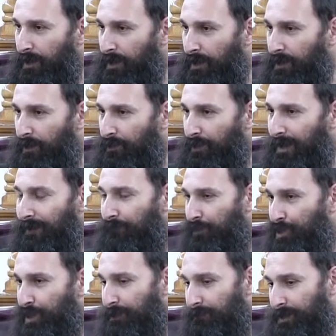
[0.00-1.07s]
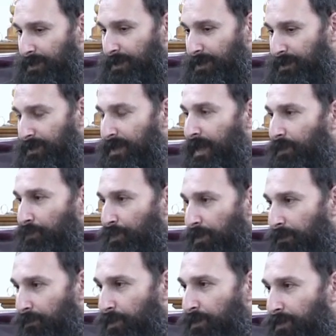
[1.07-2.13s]
You know, the levushim stay
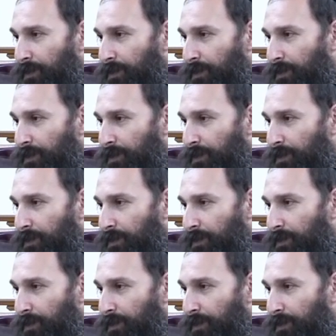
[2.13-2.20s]
with the